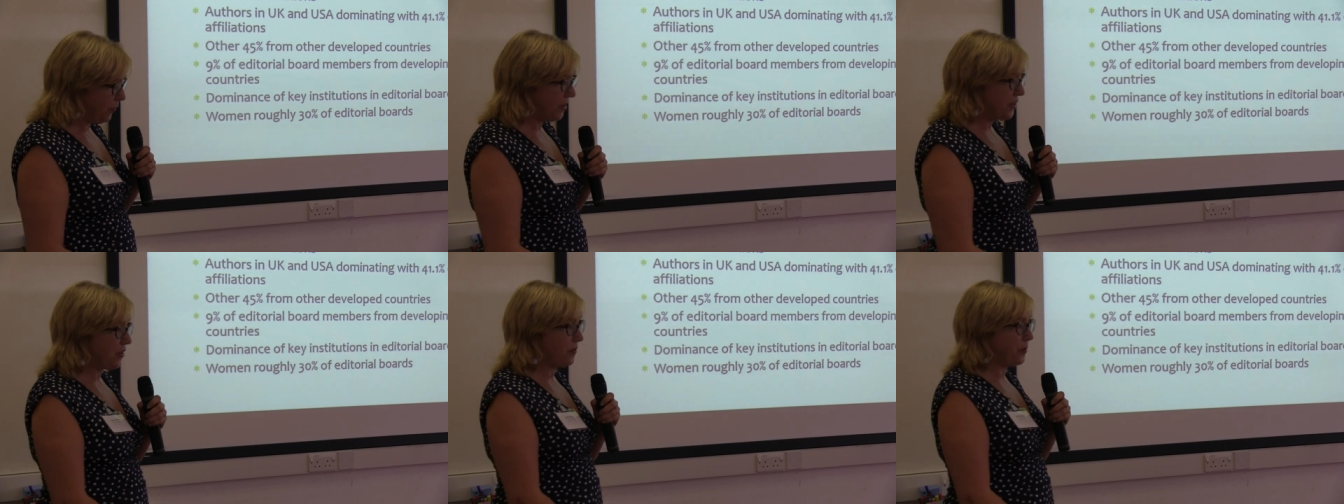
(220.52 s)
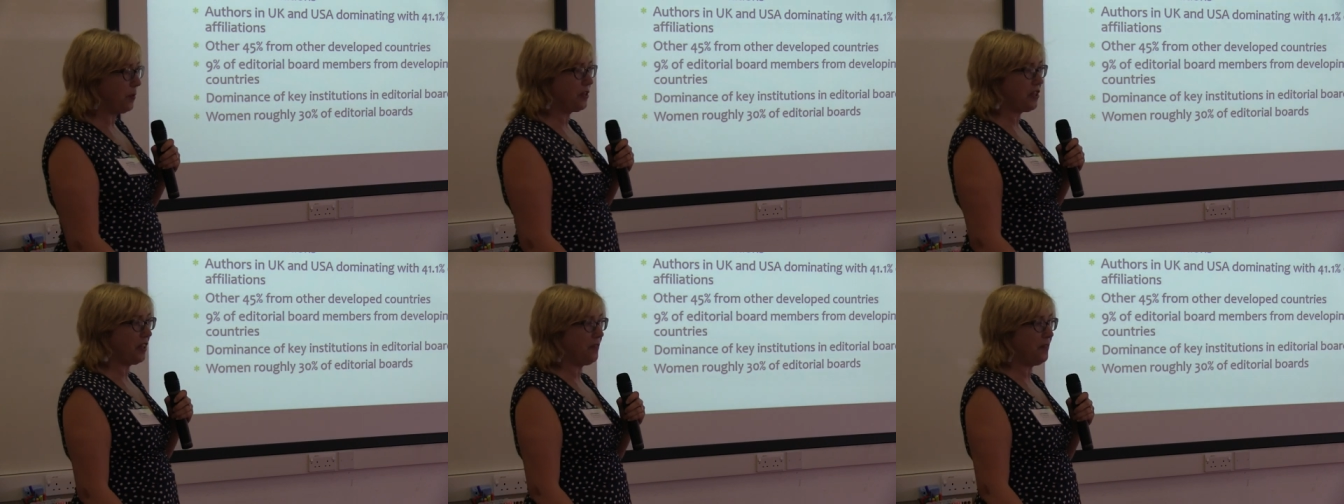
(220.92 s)
what,
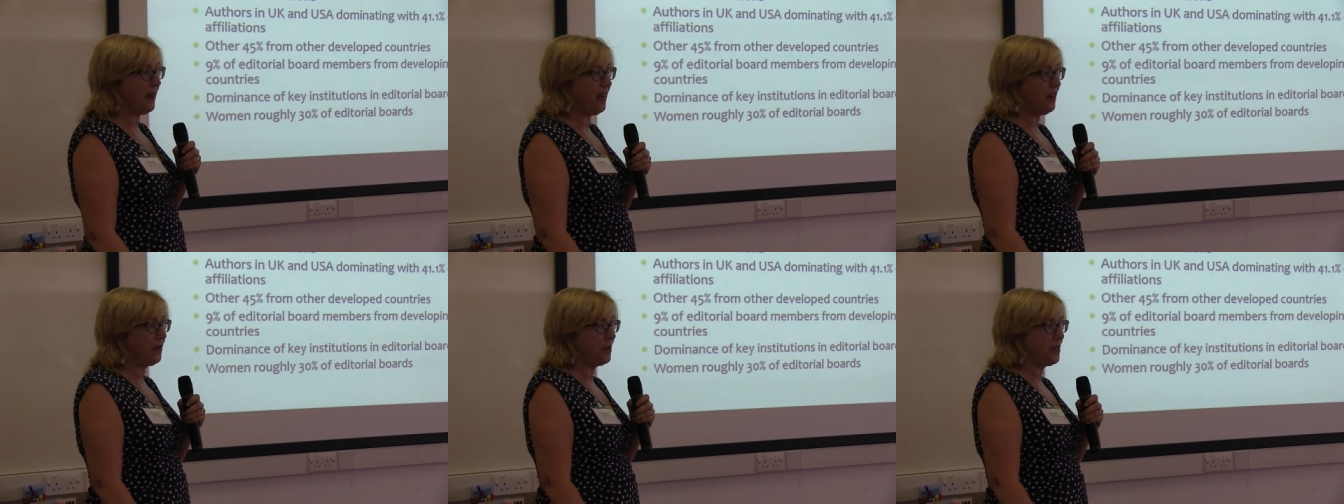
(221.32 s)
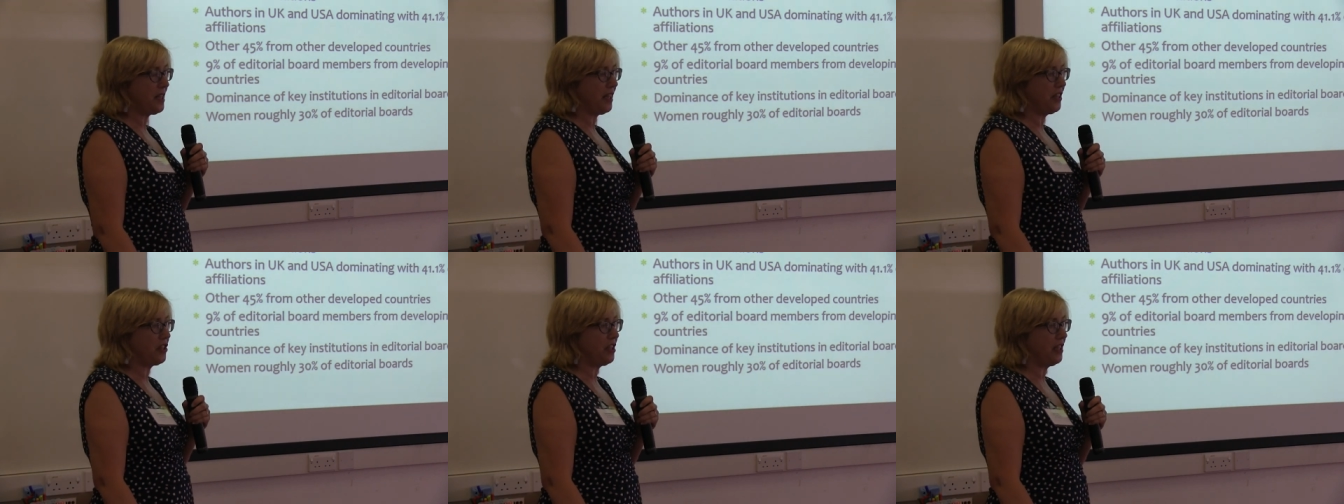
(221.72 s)
what I found was
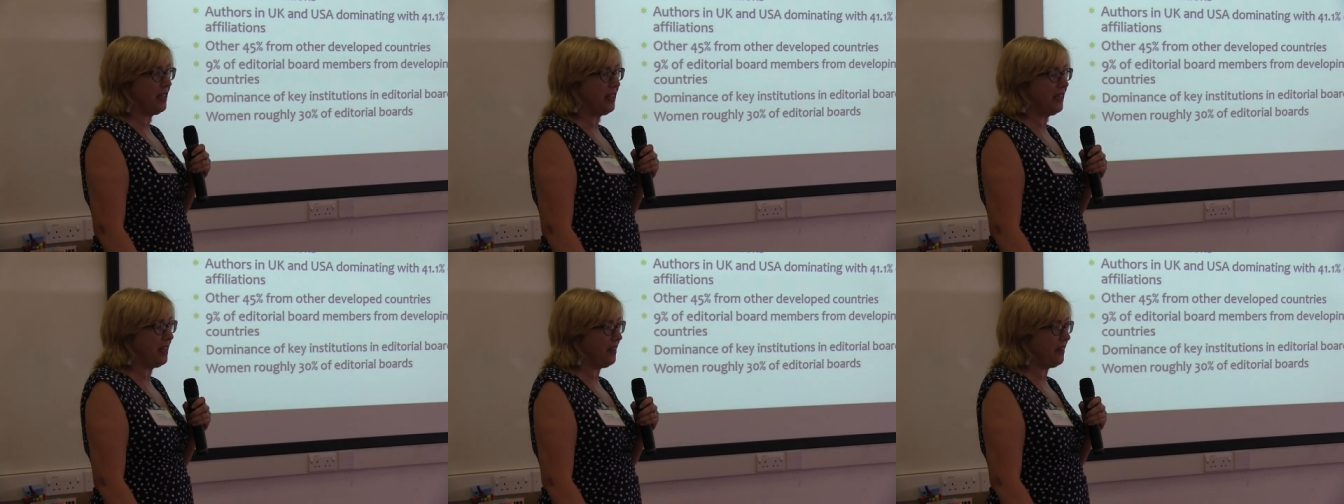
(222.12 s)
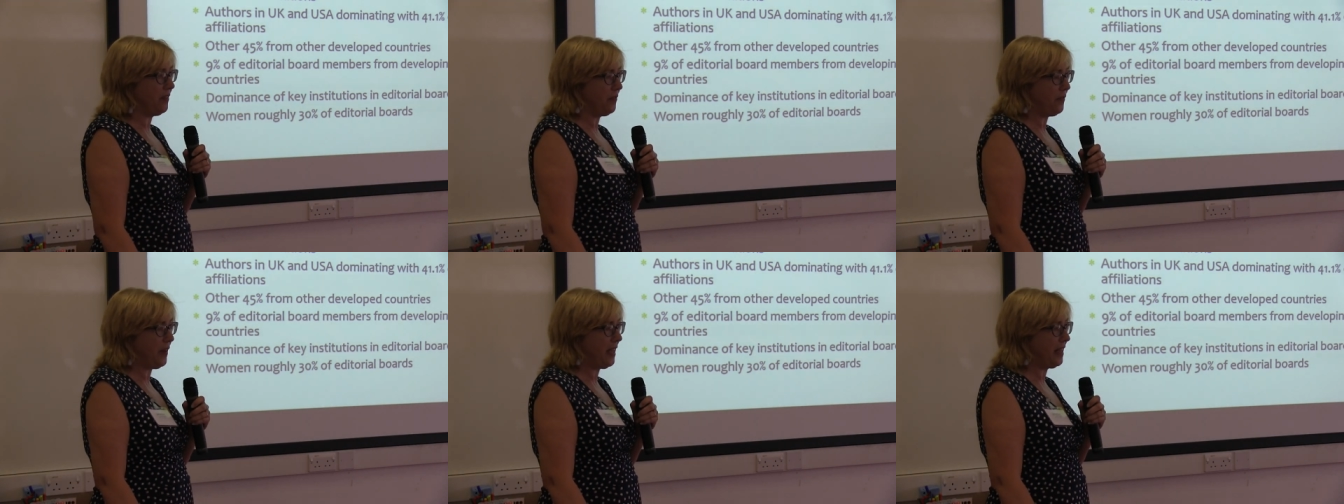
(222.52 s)
actually
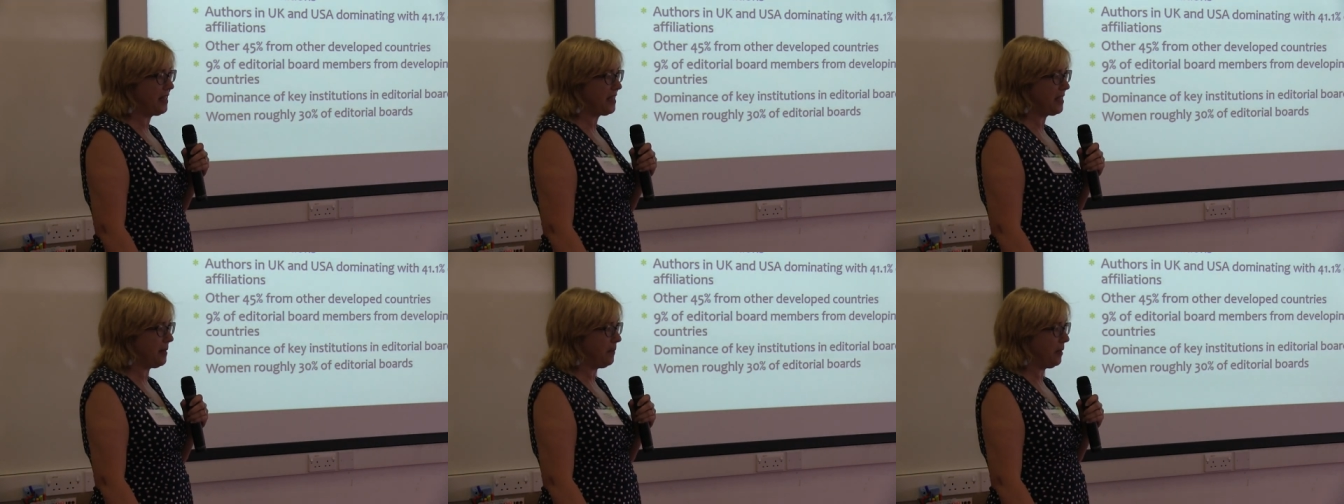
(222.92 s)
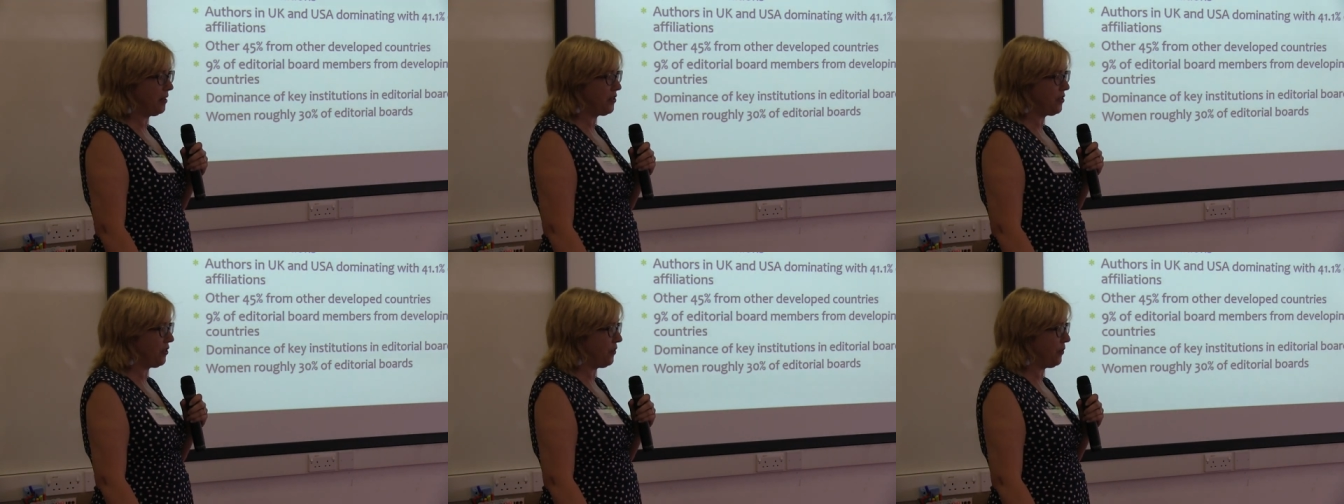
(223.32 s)
fairly
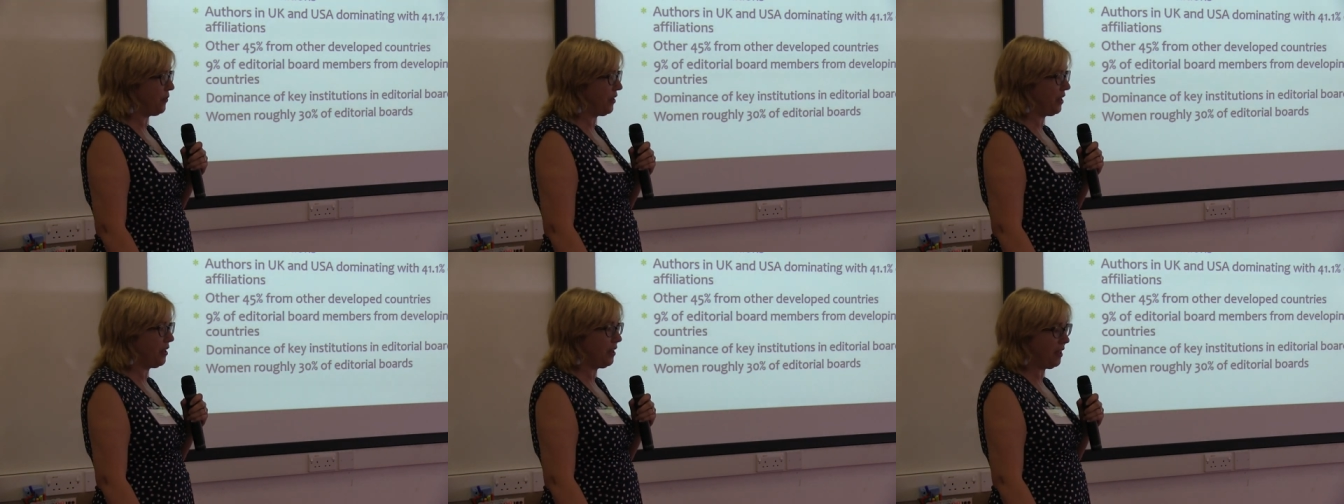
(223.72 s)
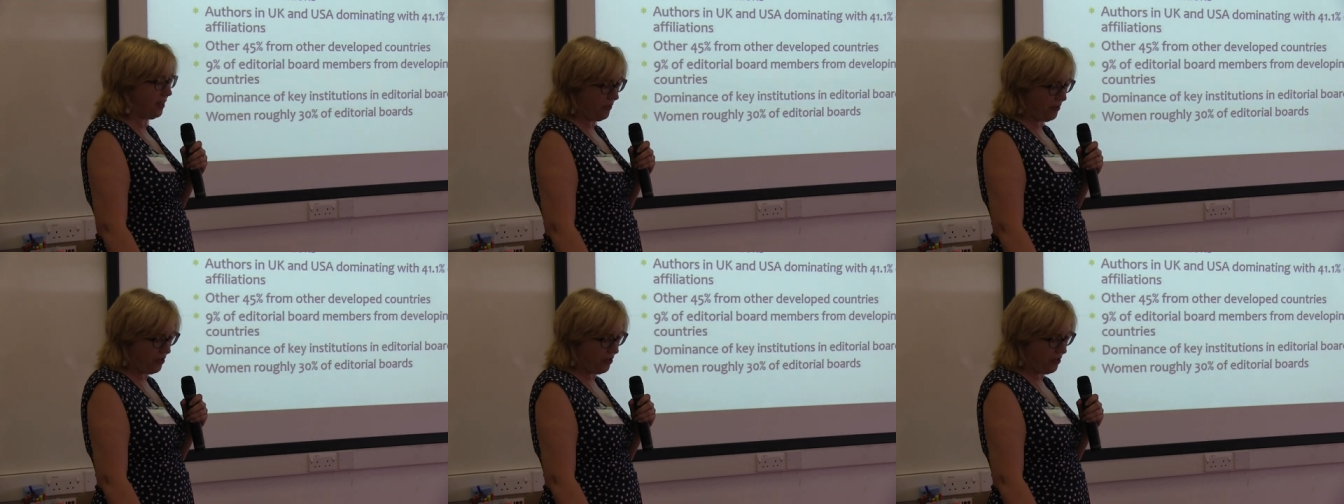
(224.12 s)
similar to the earlier